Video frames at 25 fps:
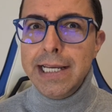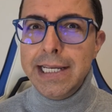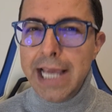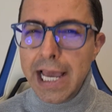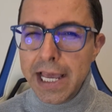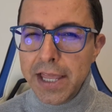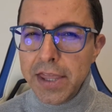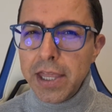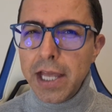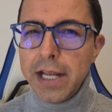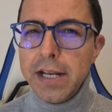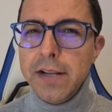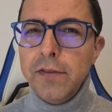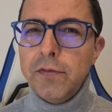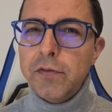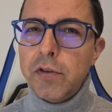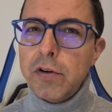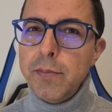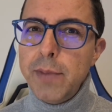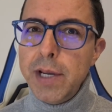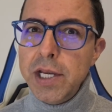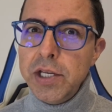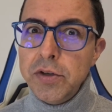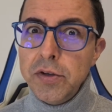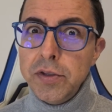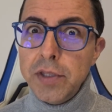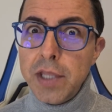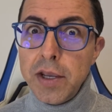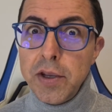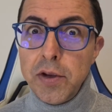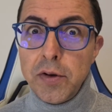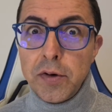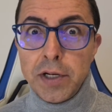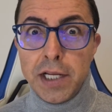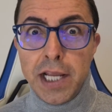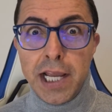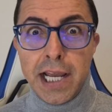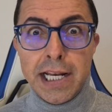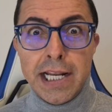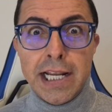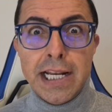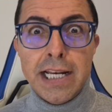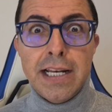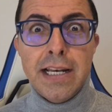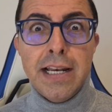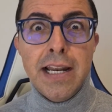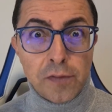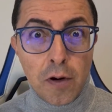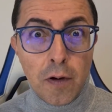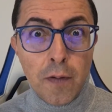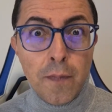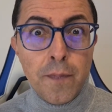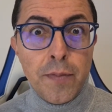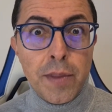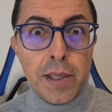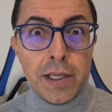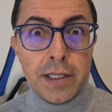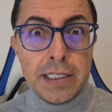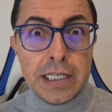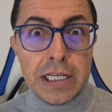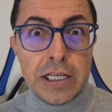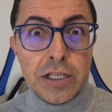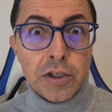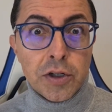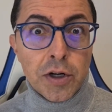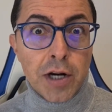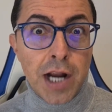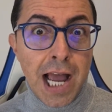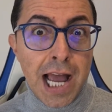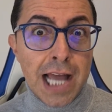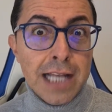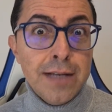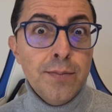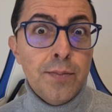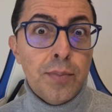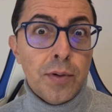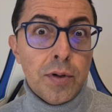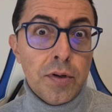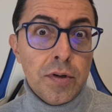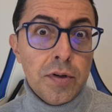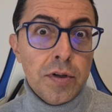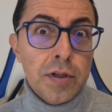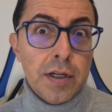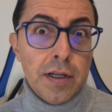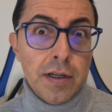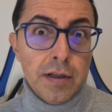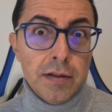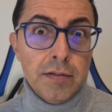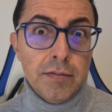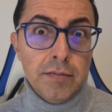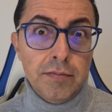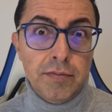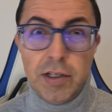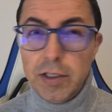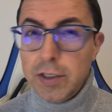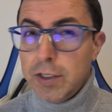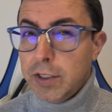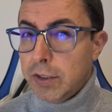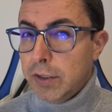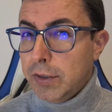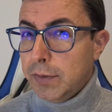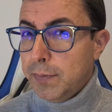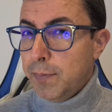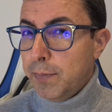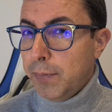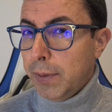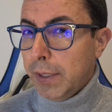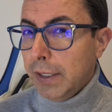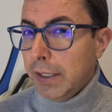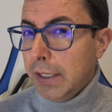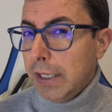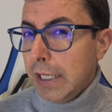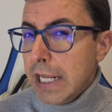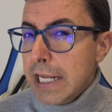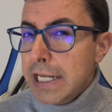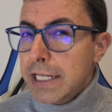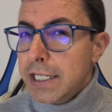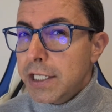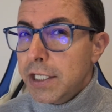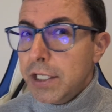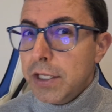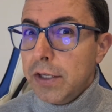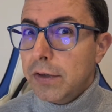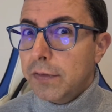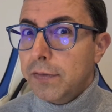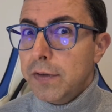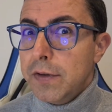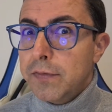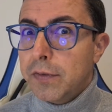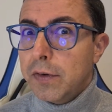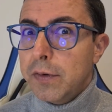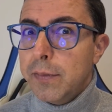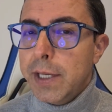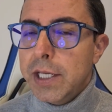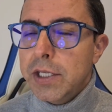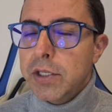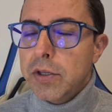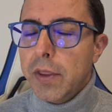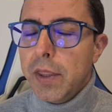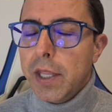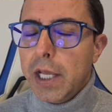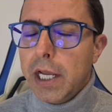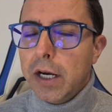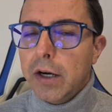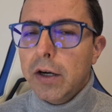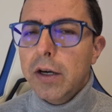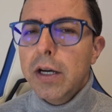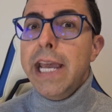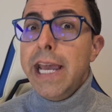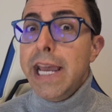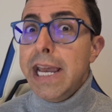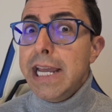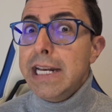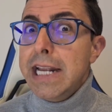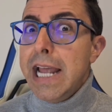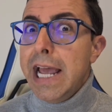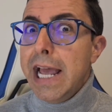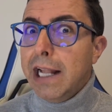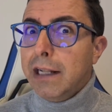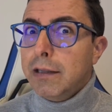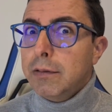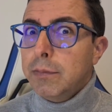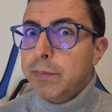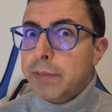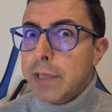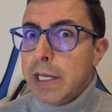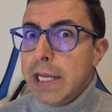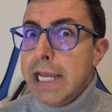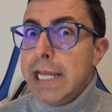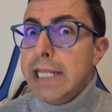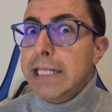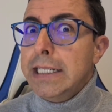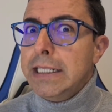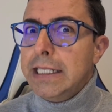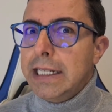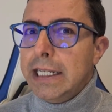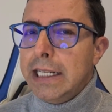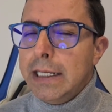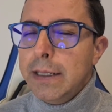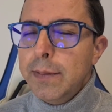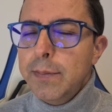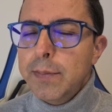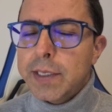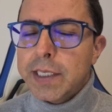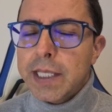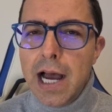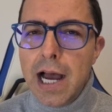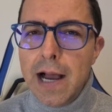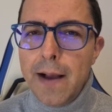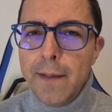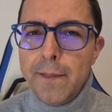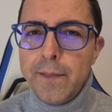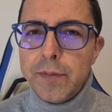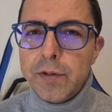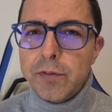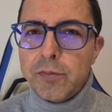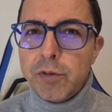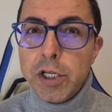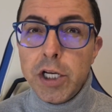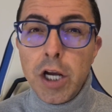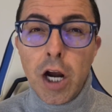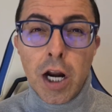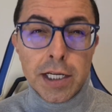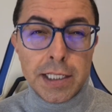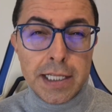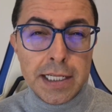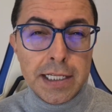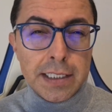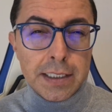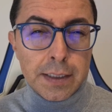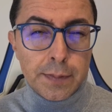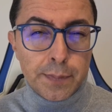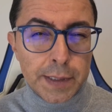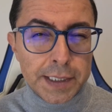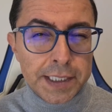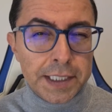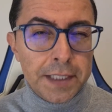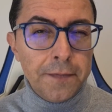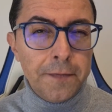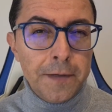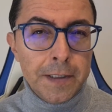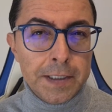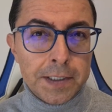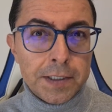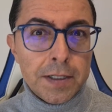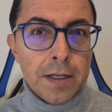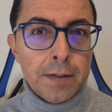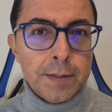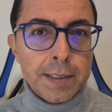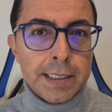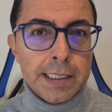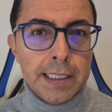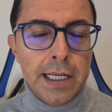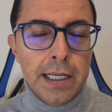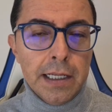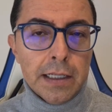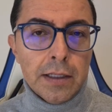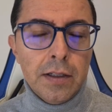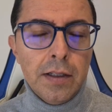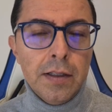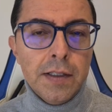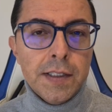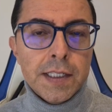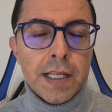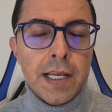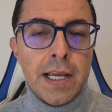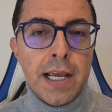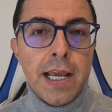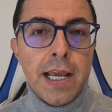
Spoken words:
get that information that you're getting from the teacher handbook. There's plenty of information there and help and tips regarding specific soft skills,